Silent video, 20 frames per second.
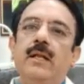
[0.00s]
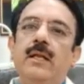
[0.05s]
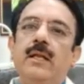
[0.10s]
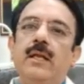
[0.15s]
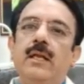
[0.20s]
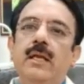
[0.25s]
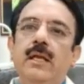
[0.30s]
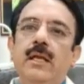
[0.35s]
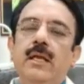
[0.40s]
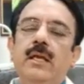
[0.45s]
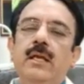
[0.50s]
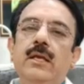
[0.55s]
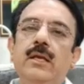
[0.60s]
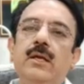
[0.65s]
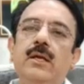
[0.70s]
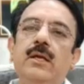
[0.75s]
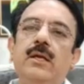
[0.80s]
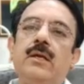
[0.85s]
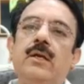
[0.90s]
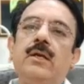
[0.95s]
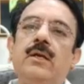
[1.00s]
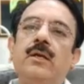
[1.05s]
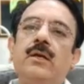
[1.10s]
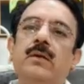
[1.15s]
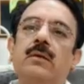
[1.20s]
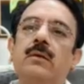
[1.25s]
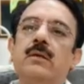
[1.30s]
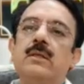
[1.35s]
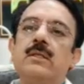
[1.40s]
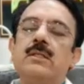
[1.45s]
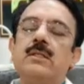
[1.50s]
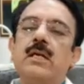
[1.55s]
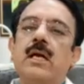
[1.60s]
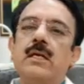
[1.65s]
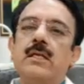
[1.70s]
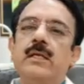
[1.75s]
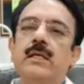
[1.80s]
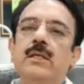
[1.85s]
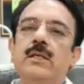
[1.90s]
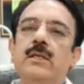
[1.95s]
he
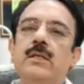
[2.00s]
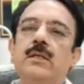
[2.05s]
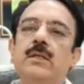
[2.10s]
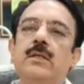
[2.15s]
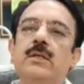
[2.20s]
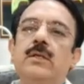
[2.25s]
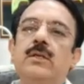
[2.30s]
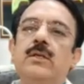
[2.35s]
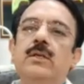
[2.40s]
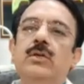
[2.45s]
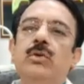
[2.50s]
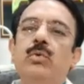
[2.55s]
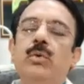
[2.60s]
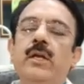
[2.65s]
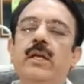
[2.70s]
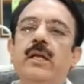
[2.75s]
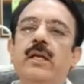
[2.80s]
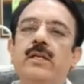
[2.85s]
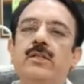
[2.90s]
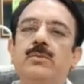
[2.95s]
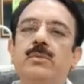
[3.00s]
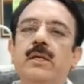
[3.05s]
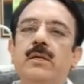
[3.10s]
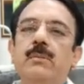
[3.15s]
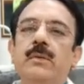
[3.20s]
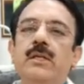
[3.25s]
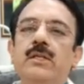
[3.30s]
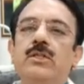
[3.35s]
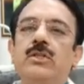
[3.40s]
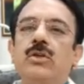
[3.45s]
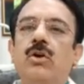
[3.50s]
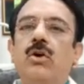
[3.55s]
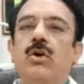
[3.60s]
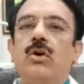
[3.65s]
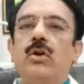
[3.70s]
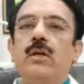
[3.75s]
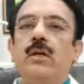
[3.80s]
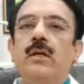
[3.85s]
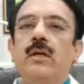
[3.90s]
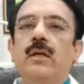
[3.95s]
started doing experiments
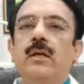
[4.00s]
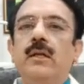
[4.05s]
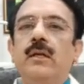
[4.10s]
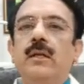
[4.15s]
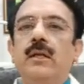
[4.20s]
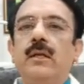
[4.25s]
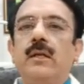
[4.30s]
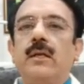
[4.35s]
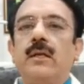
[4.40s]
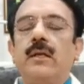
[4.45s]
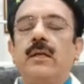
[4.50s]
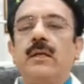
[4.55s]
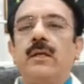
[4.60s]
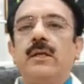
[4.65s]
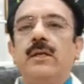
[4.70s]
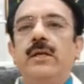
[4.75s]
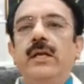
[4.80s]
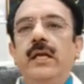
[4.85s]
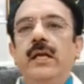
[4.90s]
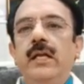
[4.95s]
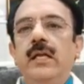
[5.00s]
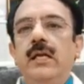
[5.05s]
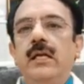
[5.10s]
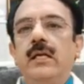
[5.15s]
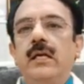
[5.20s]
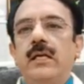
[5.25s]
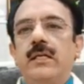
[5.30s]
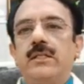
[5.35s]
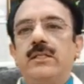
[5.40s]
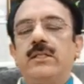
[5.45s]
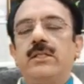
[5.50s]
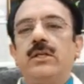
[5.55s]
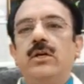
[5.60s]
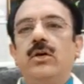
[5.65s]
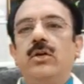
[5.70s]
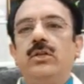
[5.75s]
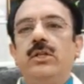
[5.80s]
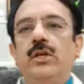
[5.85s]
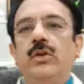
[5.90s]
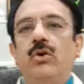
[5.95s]
on radial cuts
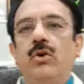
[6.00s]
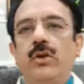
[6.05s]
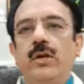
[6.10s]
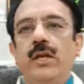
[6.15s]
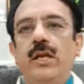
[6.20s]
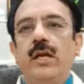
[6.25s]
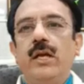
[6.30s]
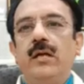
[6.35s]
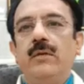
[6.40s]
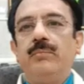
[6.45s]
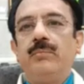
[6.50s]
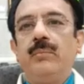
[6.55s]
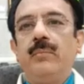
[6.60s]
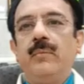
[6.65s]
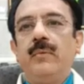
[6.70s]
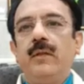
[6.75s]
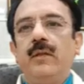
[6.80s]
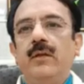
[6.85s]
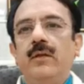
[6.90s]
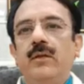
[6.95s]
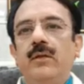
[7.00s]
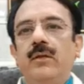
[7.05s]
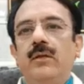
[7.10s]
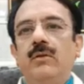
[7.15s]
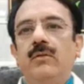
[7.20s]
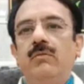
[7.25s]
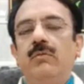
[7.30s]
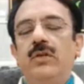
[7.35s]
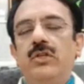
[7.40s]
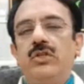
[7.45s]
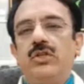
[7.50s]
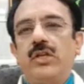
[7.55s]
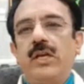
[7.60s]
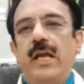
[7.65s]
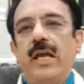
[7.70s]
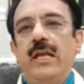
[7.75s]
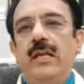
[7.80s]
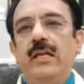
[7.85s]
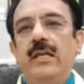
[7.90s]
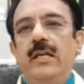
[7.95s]
on the cornea, which
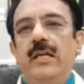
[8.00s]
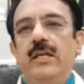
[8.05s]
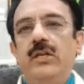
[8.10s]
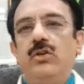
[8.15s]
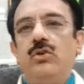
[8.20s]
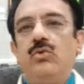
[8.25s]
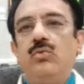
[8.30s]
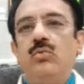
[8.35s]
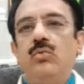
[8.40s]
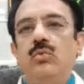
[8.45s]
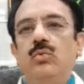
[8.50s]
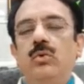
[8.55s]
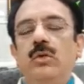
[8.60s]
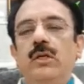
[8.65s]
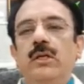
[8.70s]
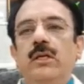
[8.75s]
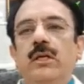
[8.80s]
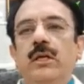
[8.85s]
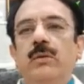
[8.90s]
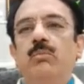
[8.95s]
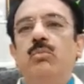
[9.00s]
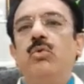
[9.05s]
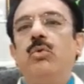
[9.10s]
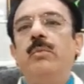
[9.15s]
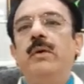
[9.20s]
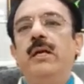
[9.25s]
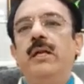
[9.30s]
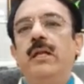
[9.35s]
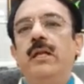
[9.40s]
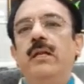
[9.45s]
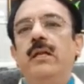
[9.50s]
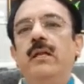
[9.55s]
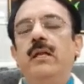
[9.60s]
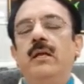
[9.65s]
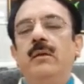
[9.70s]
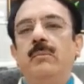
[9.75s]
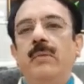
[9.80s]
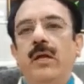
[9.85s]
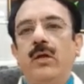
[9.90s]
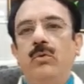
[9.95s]
can lead to improvement in
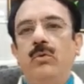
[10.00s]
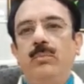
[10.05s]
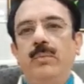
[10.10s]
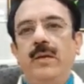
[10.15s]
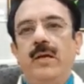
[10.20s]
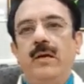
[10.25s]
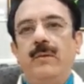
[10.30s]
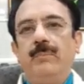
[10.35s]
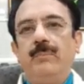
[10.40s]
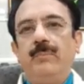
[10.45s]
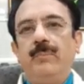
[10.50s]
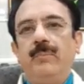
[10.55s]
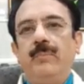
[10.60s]
myopia.